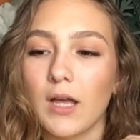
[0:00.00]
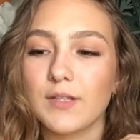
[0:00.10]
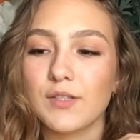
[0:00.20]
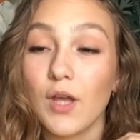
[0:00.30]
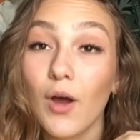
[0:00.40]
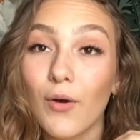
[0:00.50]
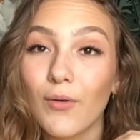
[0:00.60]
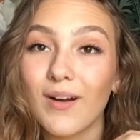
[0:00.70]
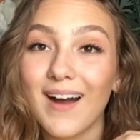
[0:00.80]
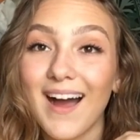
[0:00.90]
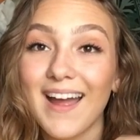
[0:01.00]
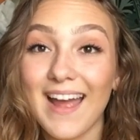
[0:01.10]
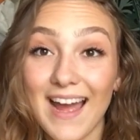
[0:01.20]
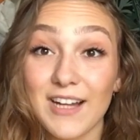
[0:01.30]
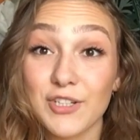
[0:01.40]
So I
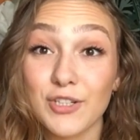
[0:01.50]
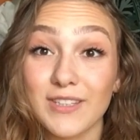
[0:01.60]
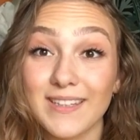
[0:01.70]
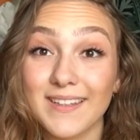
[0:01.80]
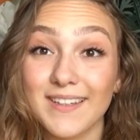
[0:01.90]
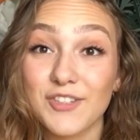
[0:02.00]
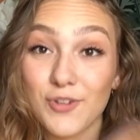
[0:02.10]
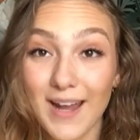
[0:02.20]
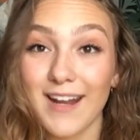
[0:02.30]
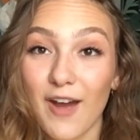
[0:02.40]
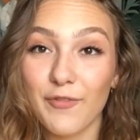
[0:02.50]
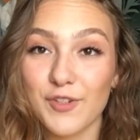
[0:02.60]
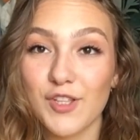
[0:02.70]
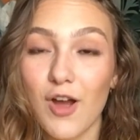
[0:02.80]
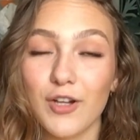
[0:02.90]
actually tried out
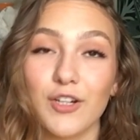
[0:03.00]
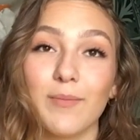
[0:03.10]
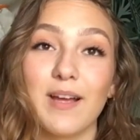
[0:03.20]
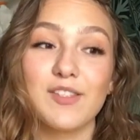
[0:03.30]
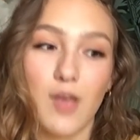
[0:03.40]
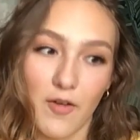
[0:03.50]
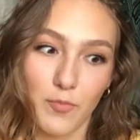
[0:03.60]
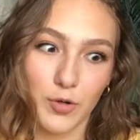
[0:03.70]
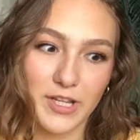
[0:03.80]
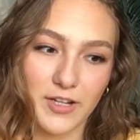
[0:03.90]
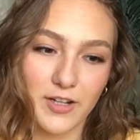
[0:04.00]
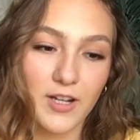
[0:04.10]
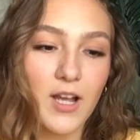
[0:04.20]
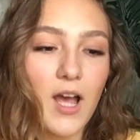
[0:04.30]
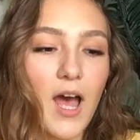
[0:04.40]
for soccer my sophomore
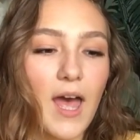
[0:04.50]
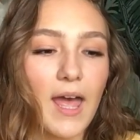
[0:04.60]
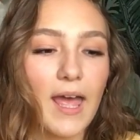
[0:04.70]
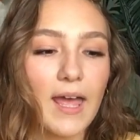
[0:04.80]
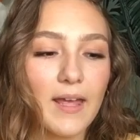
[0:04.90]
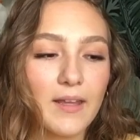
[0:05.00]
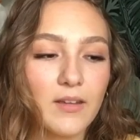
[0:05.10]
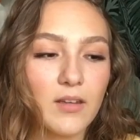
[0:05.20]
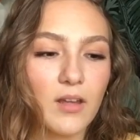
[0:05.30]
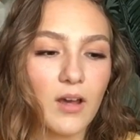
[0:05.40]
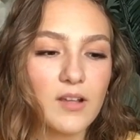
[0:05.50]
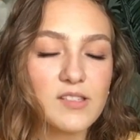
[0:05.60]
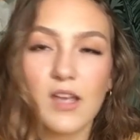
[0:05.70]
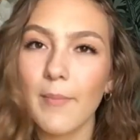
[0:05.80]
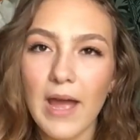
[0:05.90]
year and
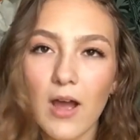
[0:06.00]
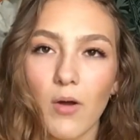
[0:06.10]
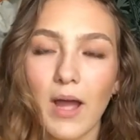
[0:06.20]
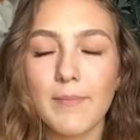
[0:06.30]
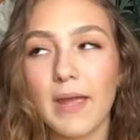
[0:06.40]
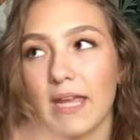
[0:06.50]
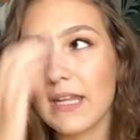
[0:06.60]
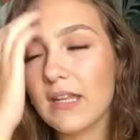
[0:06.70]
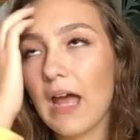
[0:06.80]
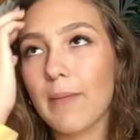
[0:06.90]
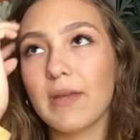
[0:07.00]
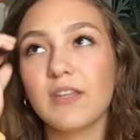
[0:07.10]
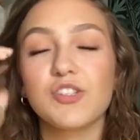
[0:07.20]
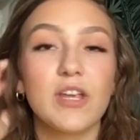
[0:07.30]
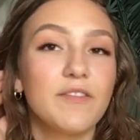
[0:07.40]
somehow I made it. I
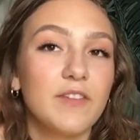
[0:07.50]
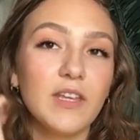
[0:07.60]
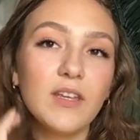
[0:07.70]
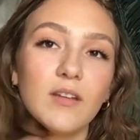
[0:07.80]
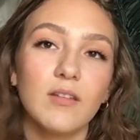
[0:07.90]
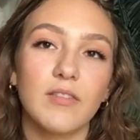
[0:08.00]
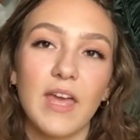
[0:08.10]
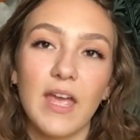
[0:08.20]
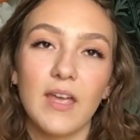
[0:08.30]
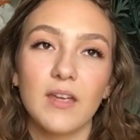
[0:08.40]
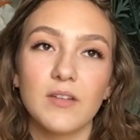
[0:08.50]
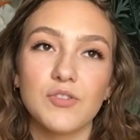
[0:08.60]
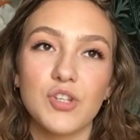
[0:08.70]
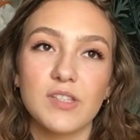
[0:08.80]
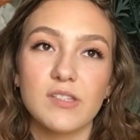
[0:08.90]
mean, JV, they
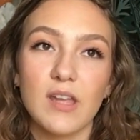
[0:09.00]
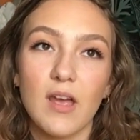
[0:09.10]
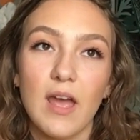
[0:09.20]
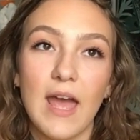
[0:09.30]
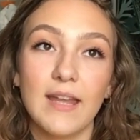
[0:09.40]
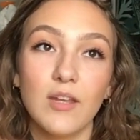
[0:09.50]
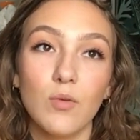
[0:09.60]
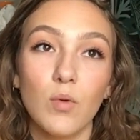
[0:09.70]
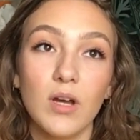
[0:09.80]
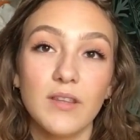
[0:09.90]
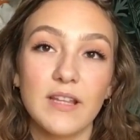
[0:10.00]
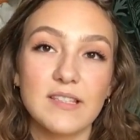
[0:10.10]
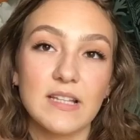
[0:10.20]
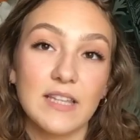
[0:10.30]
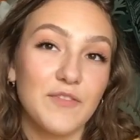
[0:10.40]
just, anyone
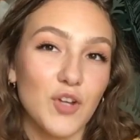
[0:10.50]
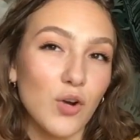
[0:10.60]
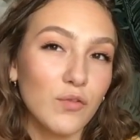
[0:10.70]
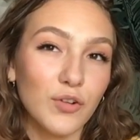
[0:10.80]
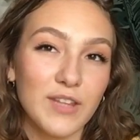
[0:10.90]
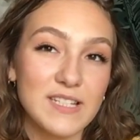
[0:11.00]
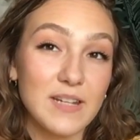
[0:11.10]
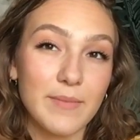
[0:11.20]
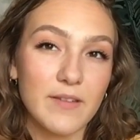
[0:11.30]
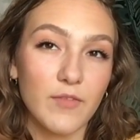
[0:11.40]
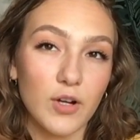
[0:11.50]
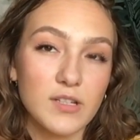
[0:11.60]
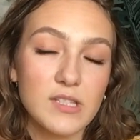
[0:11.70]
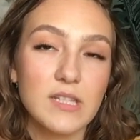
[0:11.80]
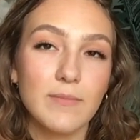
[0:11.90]
that's like left over that didn't make
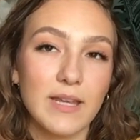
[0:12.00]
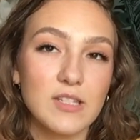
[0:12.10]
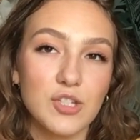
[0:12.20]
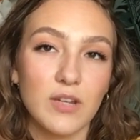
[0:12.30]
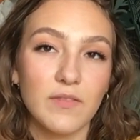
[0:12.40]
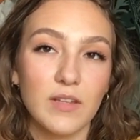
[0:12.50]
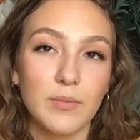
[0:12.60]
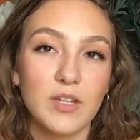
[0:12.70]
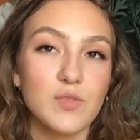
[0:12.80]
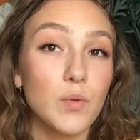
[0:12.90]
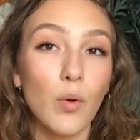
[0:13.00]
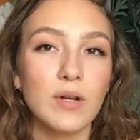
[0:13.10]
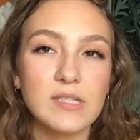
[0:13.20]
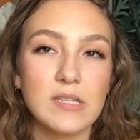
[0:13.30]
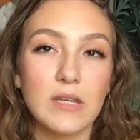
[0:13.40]
varsity makes JV because we
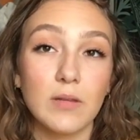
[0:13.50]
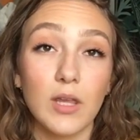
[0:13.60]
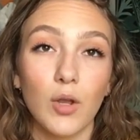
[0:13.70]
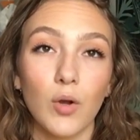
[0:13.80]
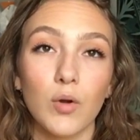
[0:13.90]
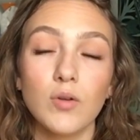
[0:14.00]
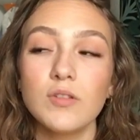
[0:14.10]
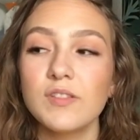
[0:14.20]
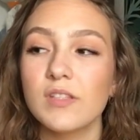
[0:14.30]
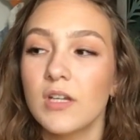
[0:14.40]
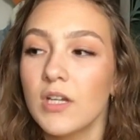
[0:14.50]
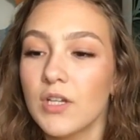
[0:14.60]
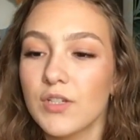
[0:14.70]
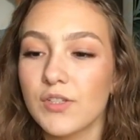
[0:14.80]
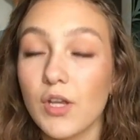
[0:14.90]
always need like girls.
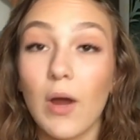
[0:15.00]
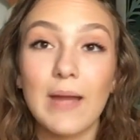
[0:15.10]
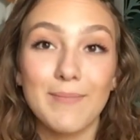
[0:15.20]
So I